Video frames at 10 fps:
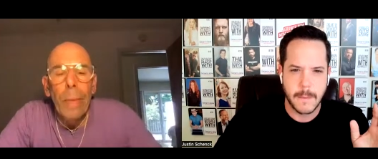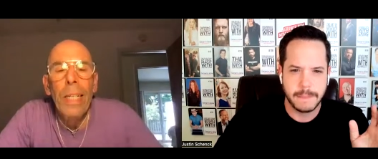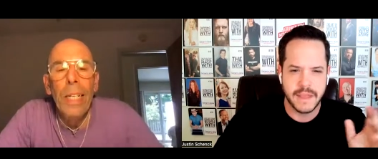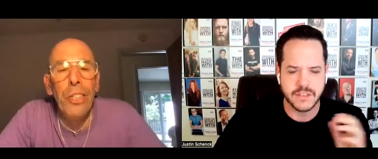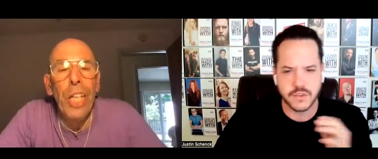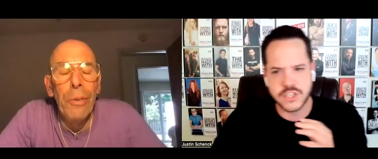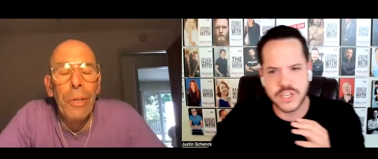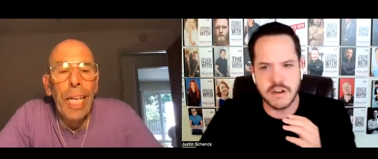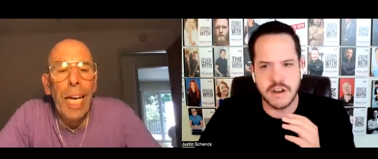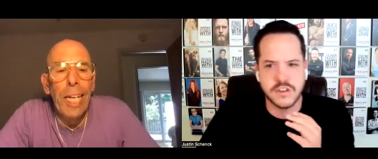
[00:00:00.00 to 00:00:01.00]
Speaker 1: Yeah. yeah Sharon, so
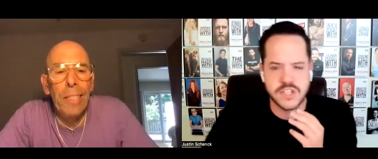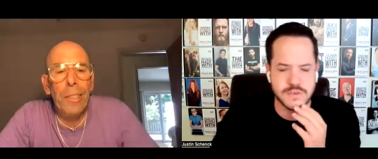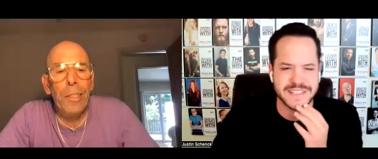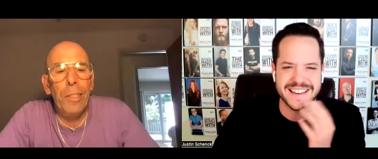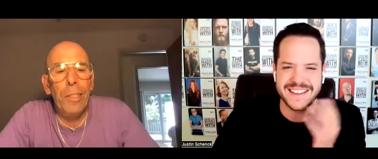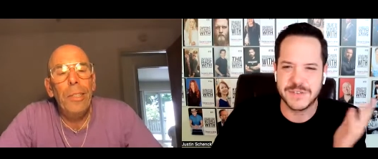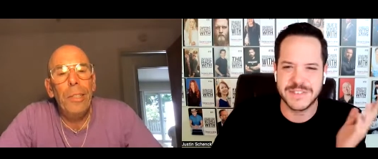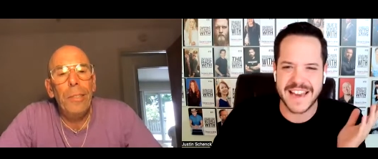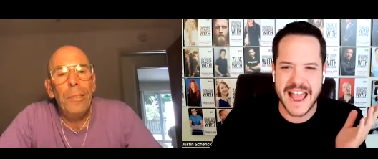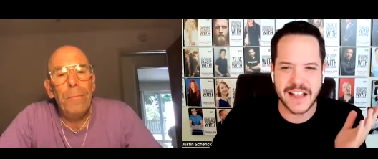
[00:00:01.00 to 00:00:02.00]
Sharon she was an, she was
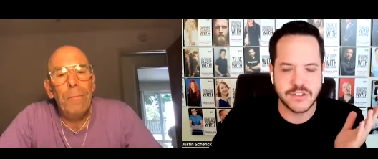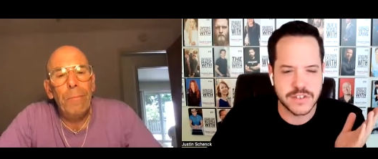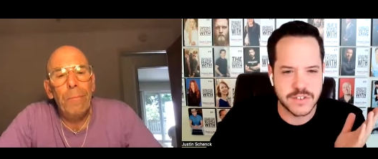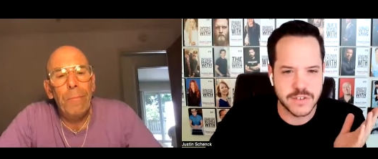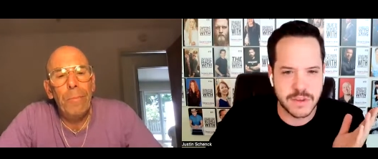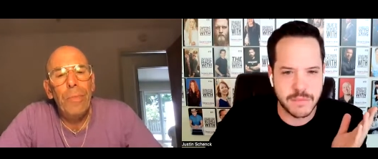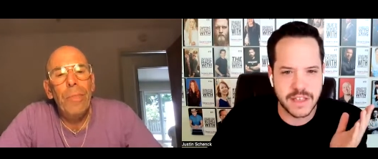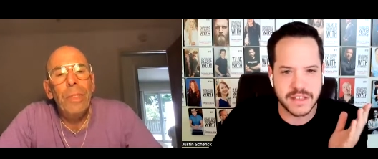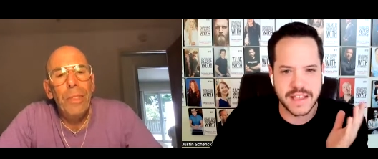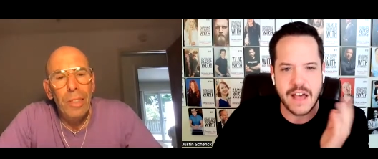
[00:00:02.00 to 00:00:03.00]
an actress or something.
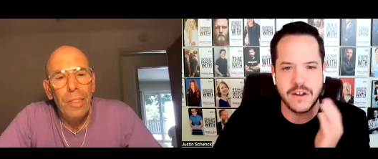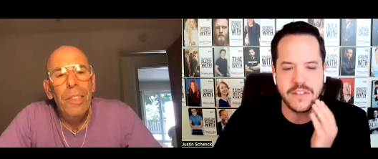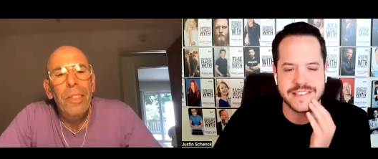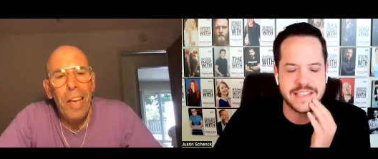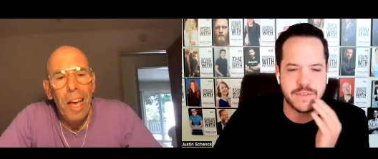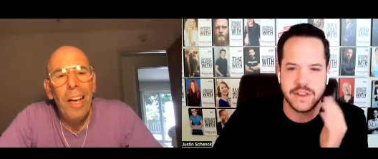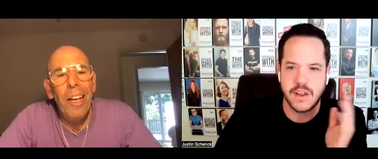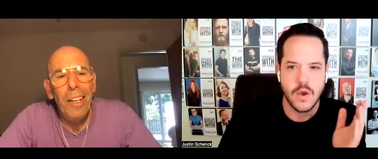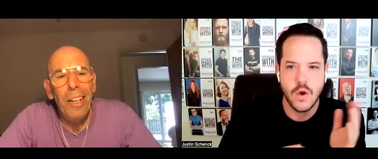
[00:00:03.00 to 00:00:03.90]
Like, how did this even